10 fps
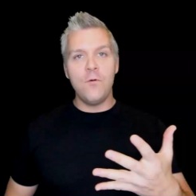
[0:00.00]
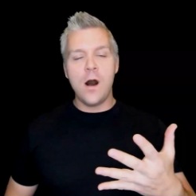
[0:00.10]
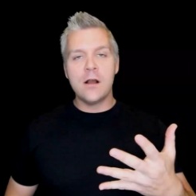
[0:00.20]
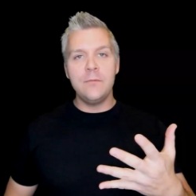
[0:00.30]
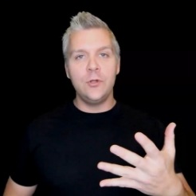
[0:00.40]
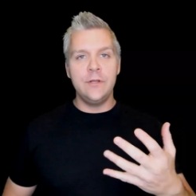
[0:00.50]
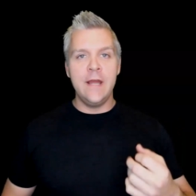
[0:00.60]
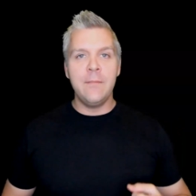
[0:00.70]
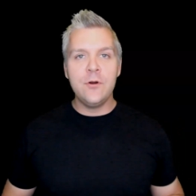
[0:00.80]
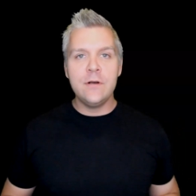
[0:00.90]
walkable
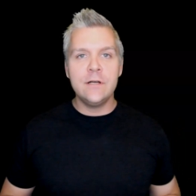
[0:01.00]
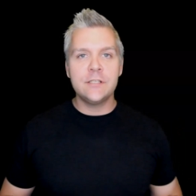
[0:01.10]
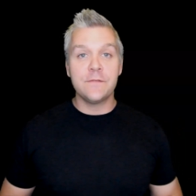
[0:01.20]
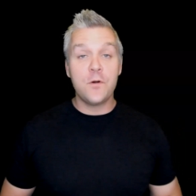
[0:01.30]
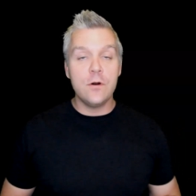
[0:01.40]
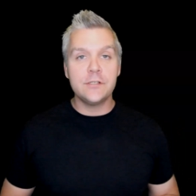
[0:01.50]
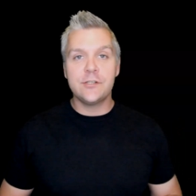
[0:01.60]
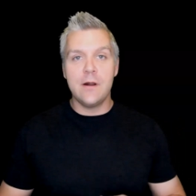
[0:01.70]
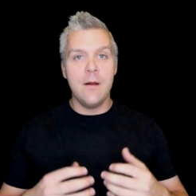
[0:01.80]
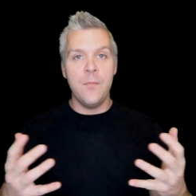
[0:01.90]
neighborhoods. Of
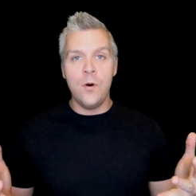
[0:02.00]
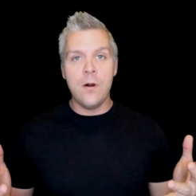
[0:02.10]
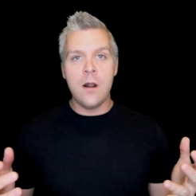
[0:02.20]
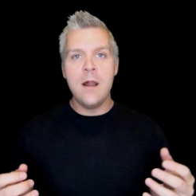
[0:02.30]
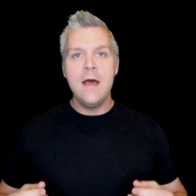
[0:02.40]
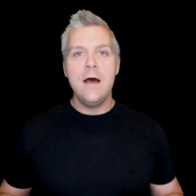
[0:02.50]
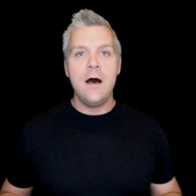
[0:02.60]
course there are more.